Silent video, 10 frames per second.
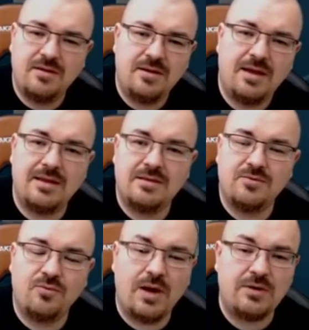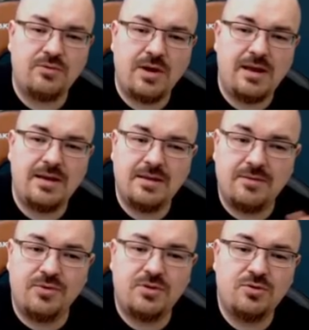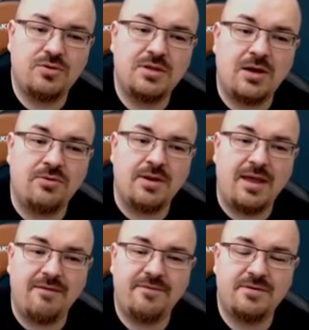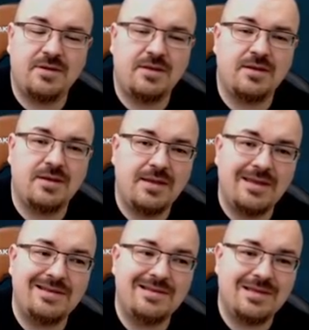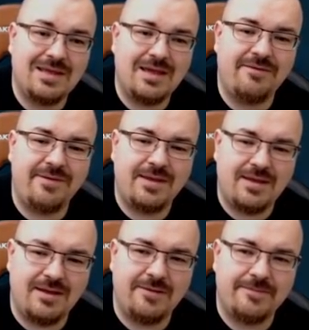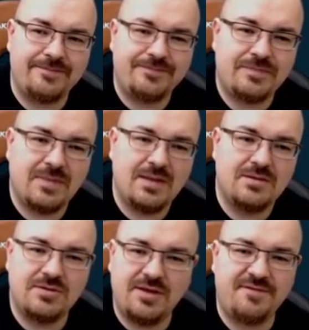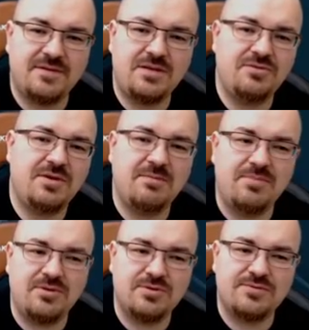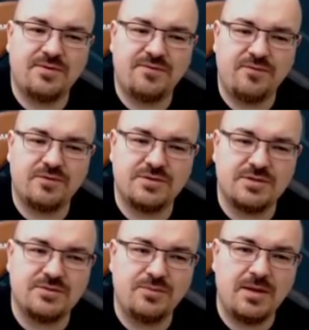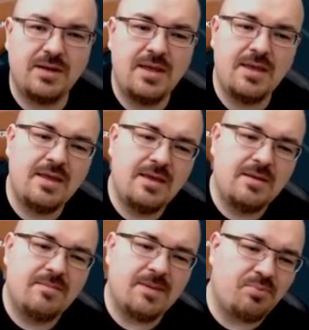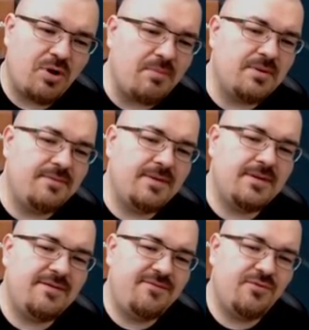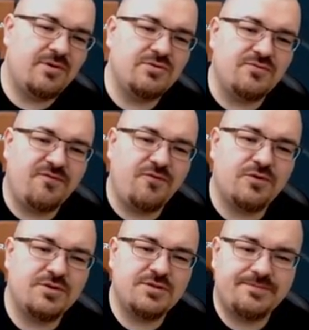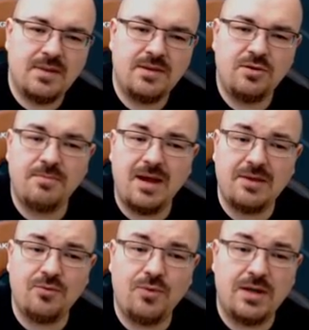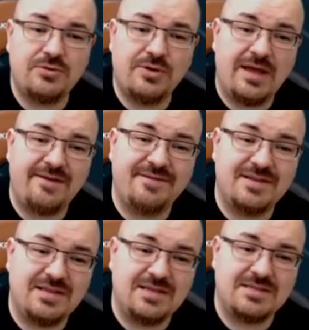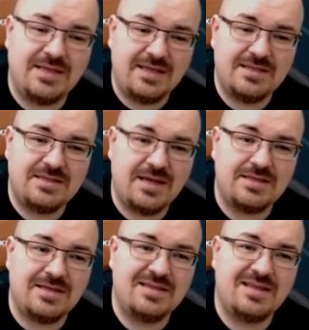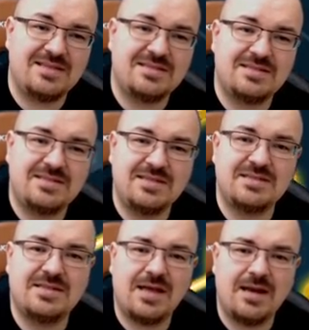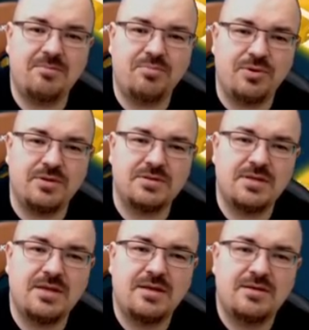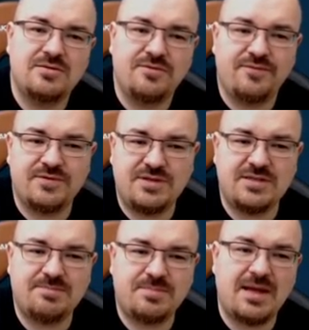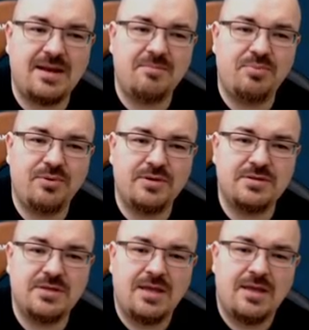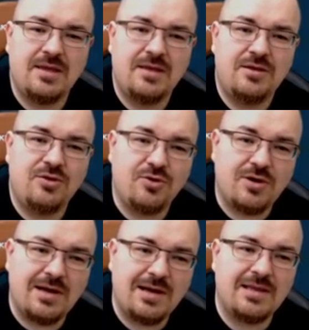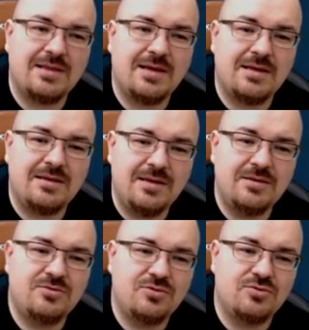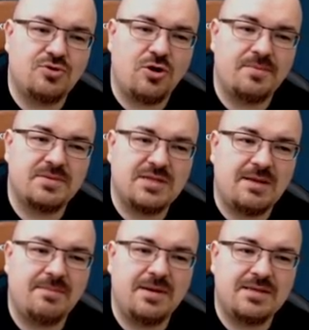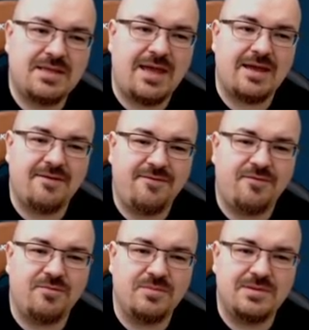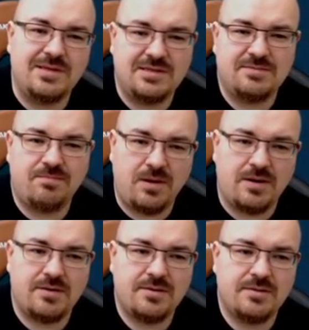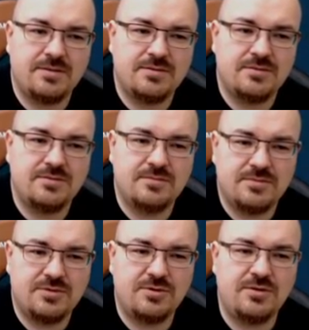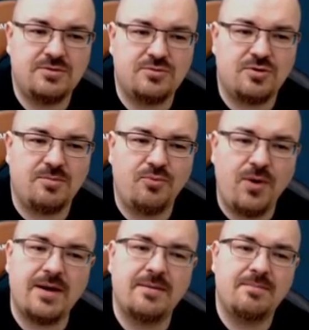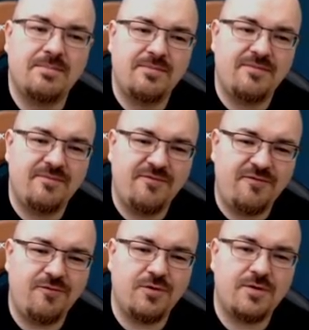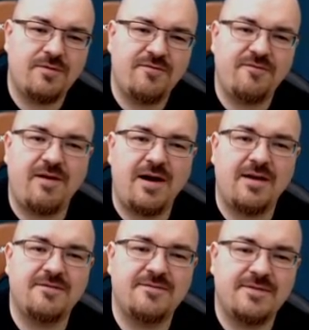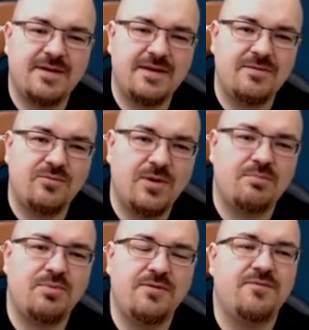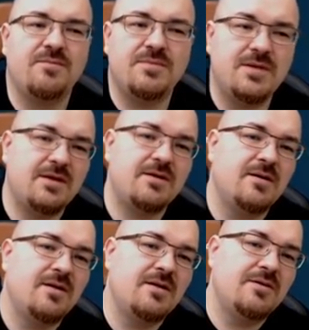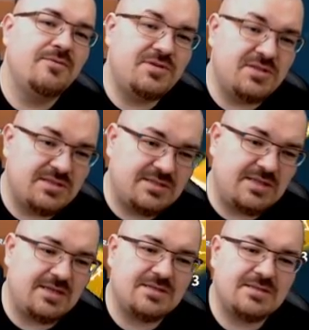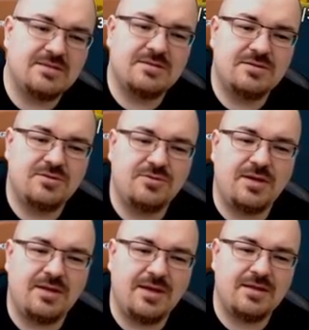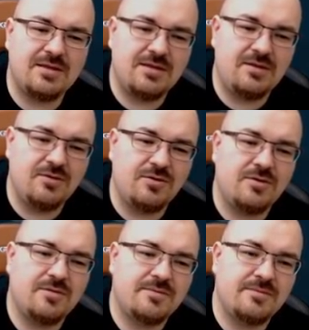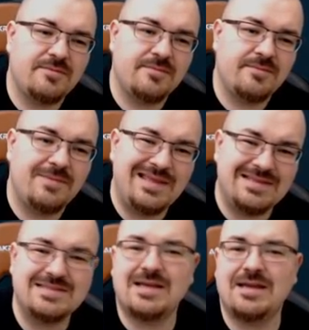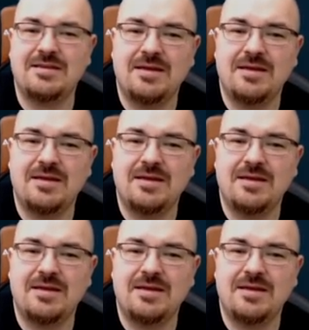and one rally and we took down everything in the KVK. So definitely you can be used for force as well. But probably if you want to do forts, you might want to have at least insight and that's 6 talent points. So for 6 talent points, you kinda need to drop some attack from this part. So you need to drop one, four, five, and 1 point from there, which is 6. So you can get your insight.